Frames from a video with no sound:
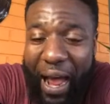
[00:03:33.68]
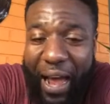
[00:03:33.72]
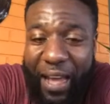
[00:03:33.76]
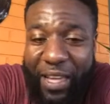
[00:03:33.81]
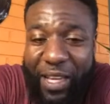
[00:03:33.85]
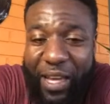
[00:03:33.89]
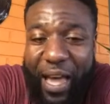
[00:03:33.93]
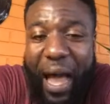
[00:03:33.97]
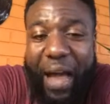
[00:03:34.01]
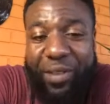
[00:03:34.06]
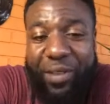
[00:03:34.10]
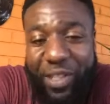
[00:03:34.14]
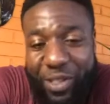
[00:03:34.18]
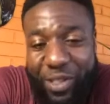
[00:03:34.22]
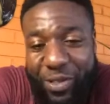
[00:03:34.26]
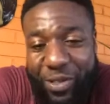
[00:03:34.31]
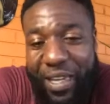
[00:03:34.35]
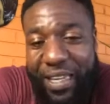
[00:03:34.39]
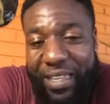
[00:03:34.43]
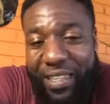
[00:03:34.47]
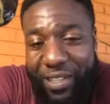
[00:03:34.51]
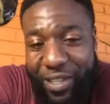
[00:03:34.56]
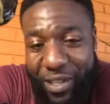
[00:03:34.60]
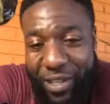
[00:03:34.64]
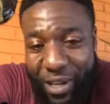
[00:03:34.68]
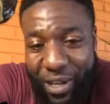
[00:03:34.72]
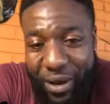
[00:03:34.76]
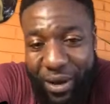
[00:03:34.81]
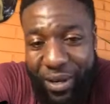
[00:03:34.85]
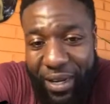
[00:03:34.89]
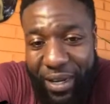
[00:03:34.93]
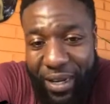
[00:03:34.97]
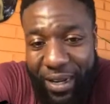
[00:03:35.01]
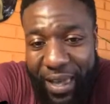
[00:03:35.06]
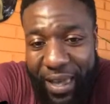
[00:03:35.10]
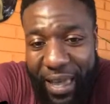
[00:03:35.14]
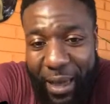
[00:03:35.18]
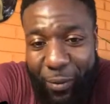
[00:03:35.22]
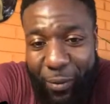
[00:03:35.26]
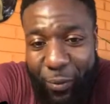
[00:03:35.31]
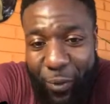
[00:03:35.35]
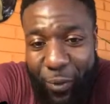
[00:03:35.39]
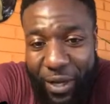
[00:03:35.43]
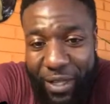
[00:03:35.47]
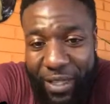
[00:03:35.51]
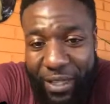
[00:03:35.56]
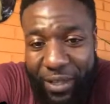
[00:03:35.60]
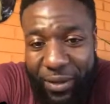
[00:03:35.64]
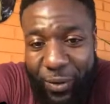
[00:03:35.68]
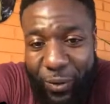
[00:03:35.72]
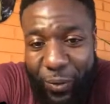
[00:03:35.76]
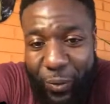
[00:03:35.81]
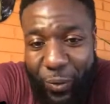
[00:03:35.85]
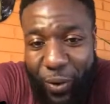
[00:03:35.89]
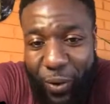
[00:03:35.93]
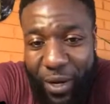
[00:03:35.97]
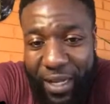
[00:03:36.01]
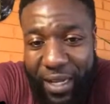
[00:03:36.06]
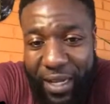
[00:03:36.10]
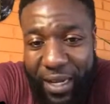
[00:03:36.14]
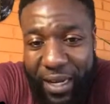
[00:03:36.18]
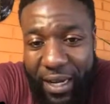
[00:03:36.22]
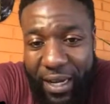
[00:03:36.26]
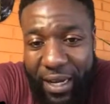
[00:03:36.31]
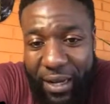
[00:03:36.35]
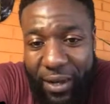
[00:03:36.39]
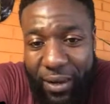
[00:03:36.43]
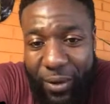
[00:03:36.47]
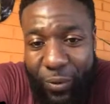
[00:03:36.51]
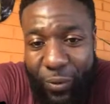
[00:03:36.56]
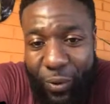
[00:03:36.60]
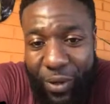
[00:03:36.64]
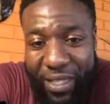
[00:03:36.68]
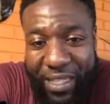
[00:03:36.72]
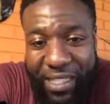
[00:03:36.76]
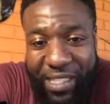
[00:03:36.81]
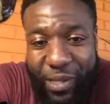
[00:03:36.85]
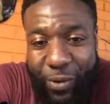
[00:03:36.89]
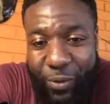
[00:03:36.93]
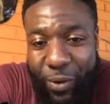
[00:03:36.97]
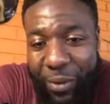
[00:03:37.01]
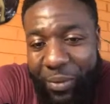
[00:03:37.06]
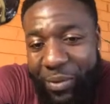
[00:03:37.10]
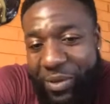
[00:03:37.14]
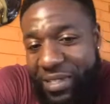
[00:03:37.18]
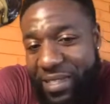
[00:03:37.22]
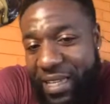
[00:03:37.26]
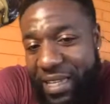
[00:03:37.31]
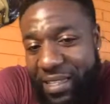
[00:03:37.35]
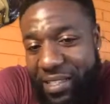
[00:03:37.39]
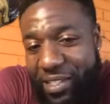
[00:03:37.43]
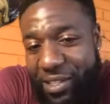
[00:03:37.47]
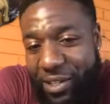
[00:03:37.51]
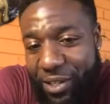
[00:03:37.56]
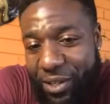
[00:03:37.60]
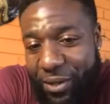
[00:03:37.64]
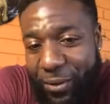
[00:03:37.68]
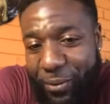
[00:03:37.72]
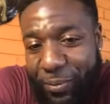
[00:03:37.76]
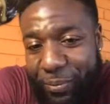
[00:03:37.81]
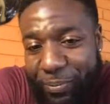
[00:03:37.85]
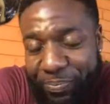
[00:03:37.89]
how did you get into yoga and what does it represent to you?